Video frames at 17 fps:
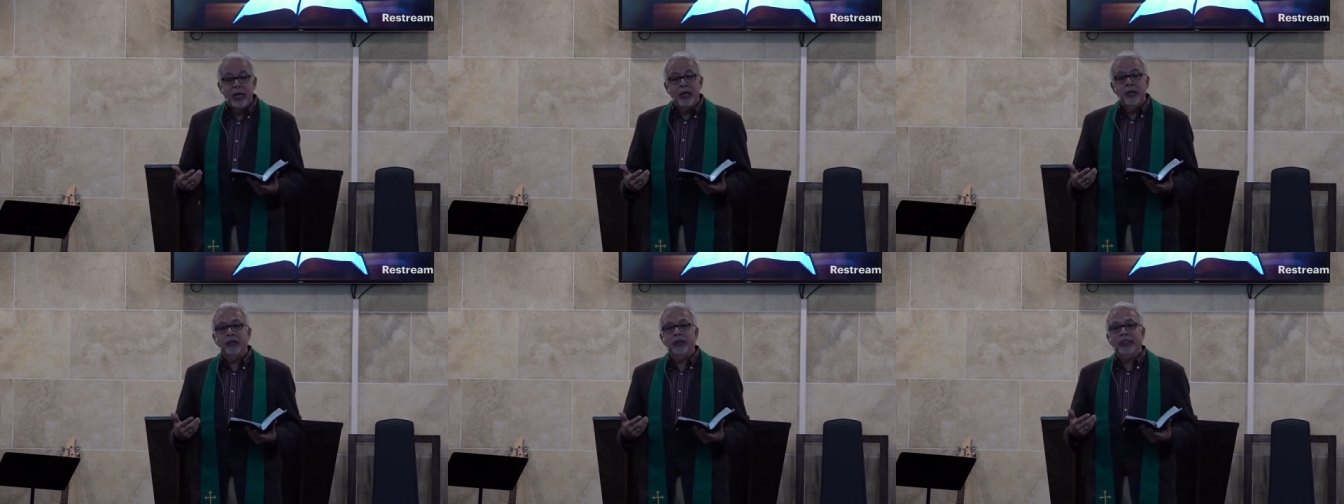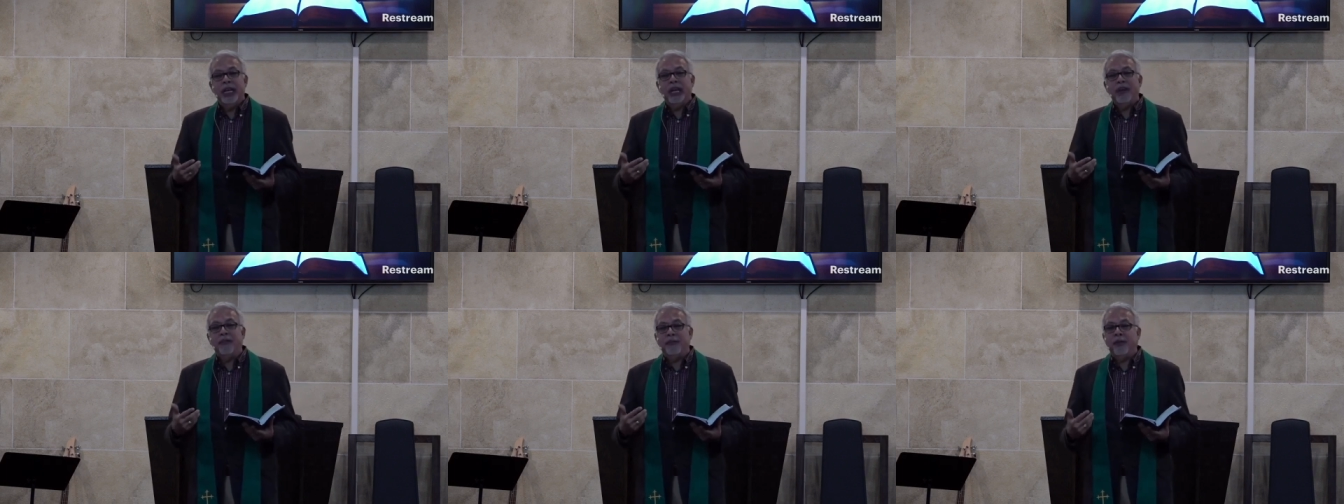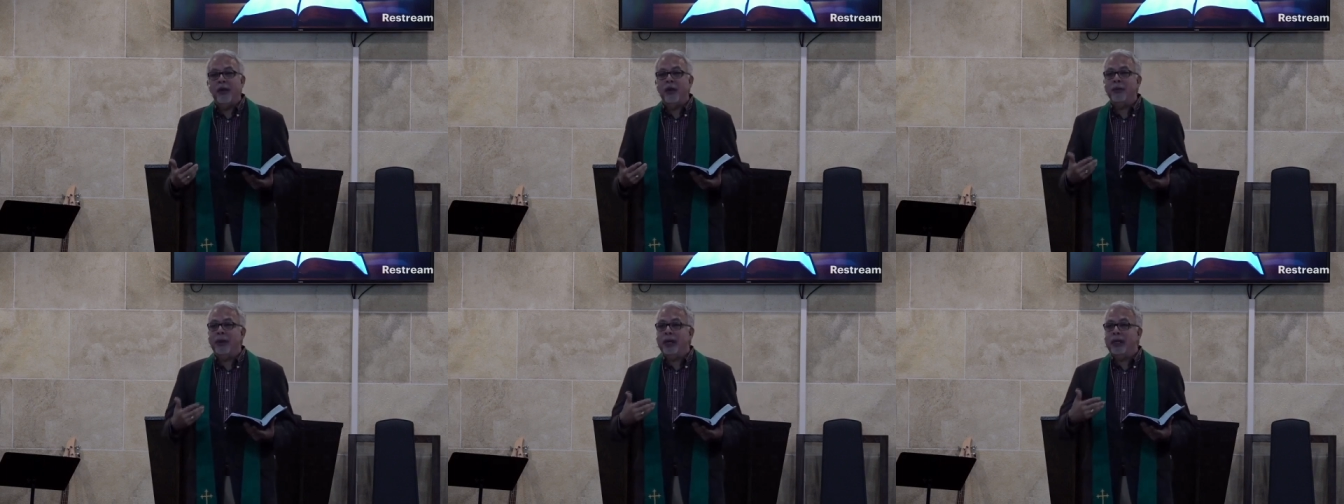You stand
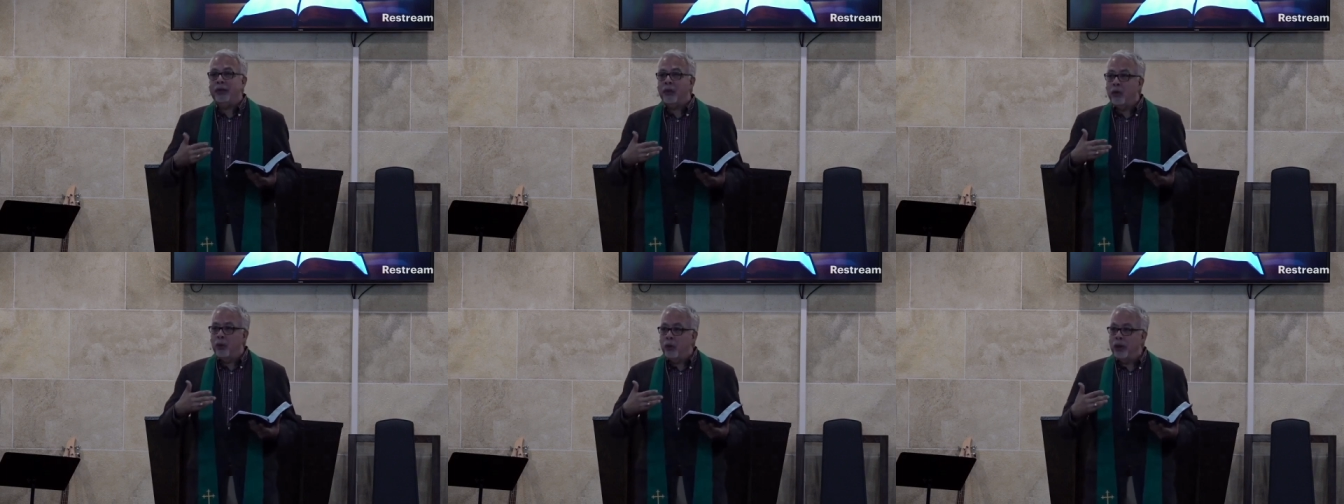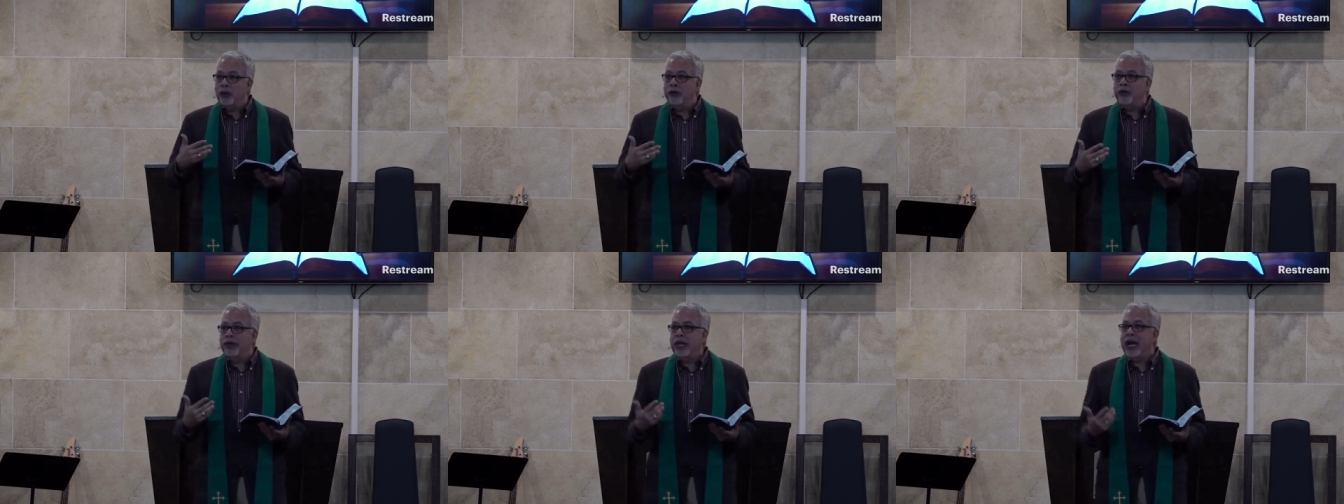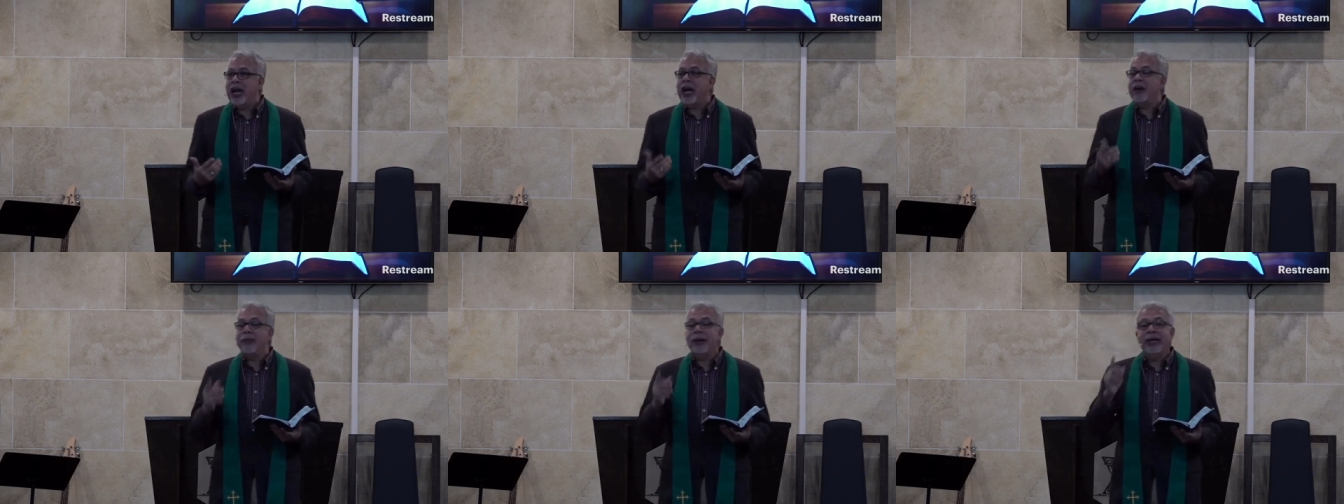firm by the word of
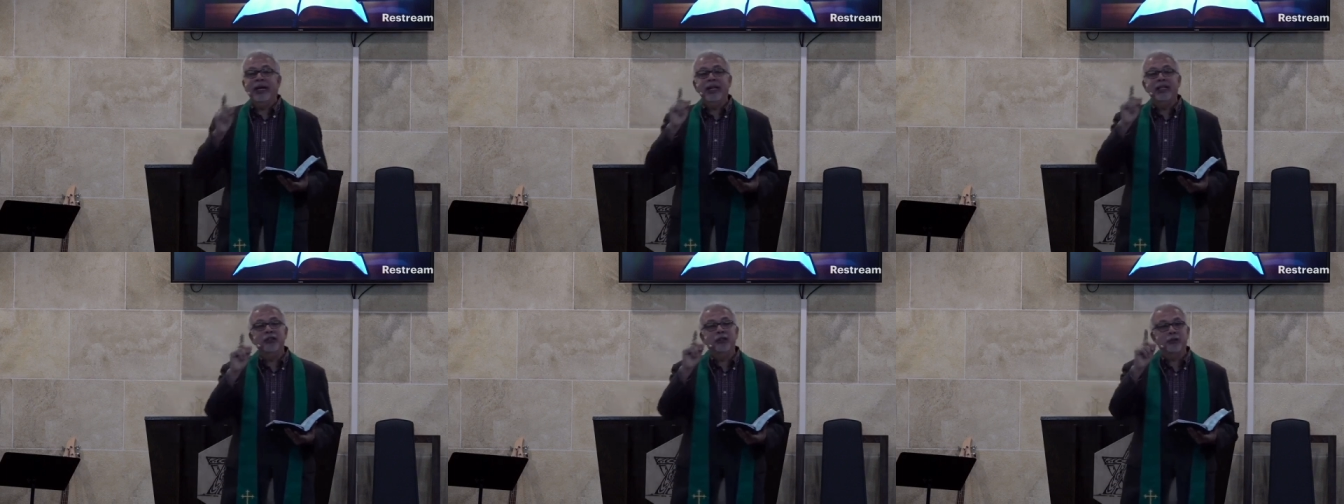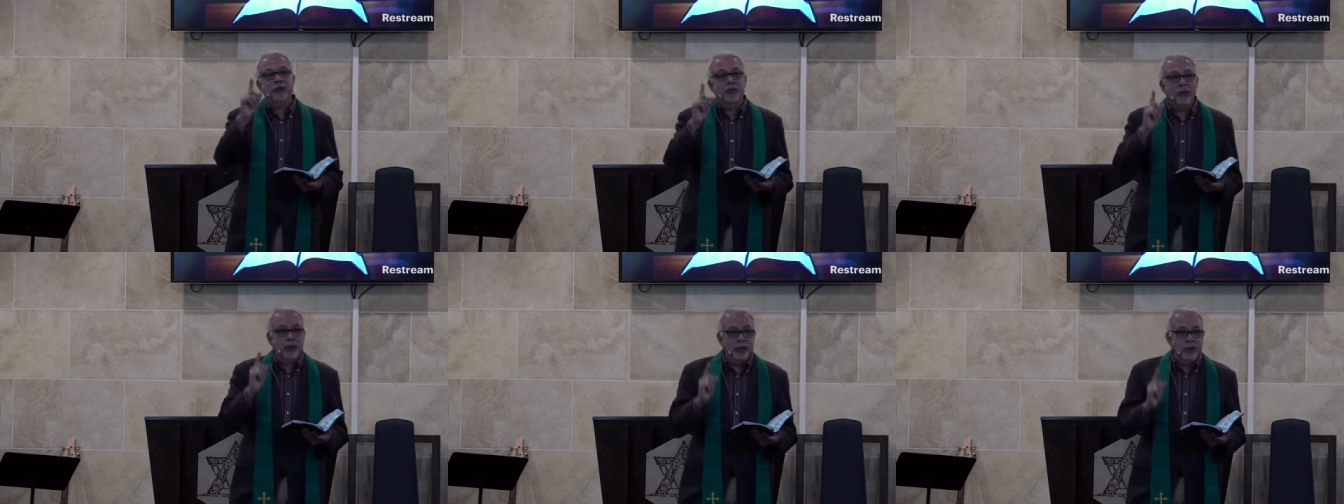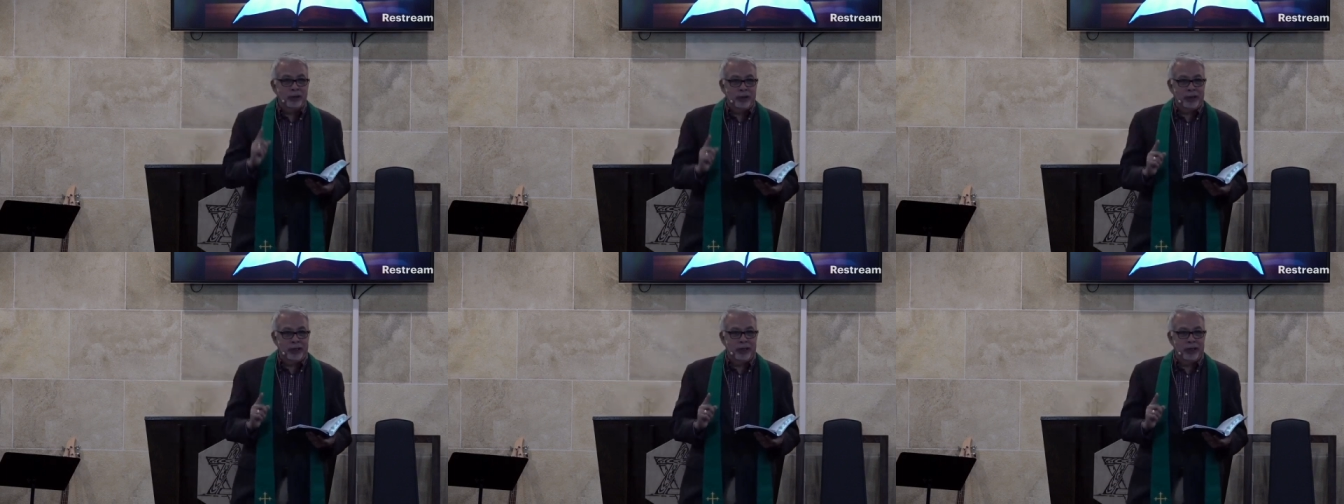God, by his truth.